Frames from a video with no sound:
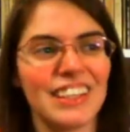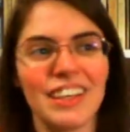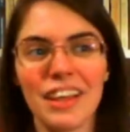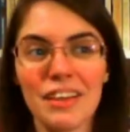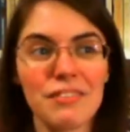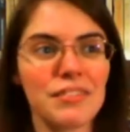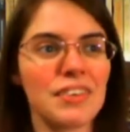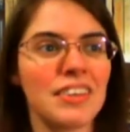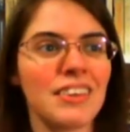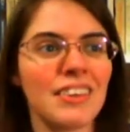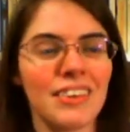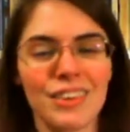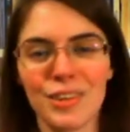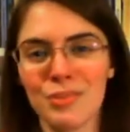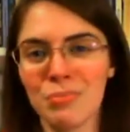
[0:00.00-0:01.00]

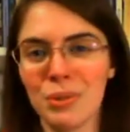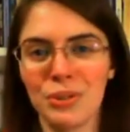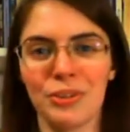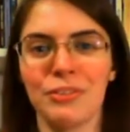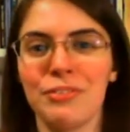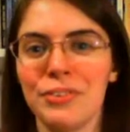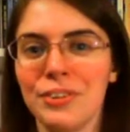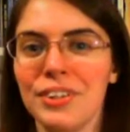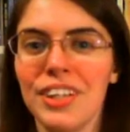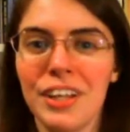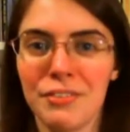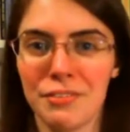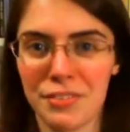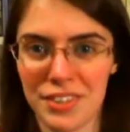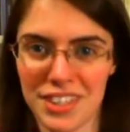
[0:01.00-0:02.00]
Even the beautiful
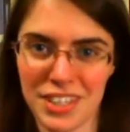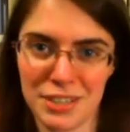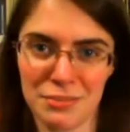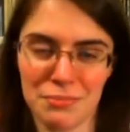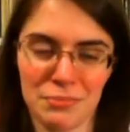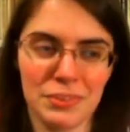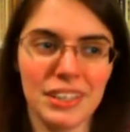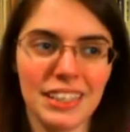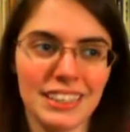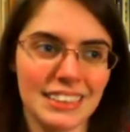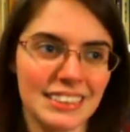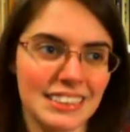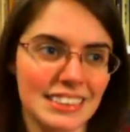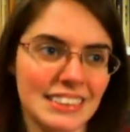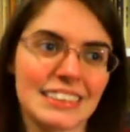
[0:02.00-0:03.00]
love theme
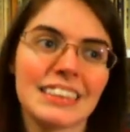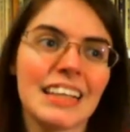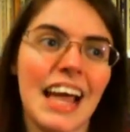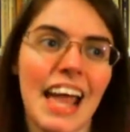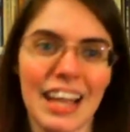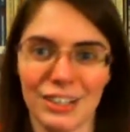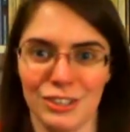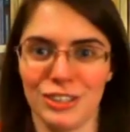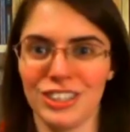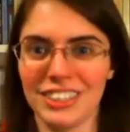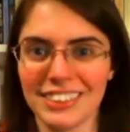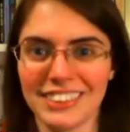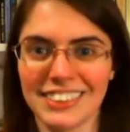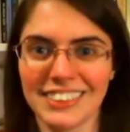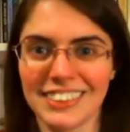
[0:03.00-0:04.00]
is
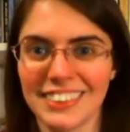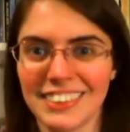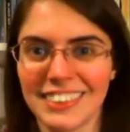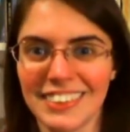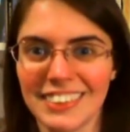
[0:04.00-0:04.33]
anxious.